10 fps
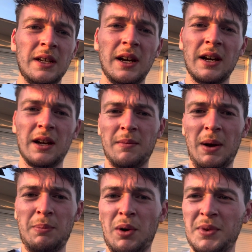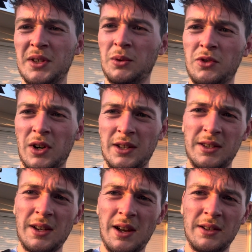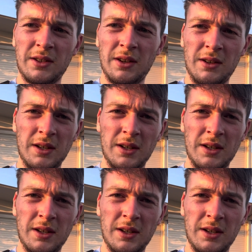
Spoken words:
I promise I will try and start to,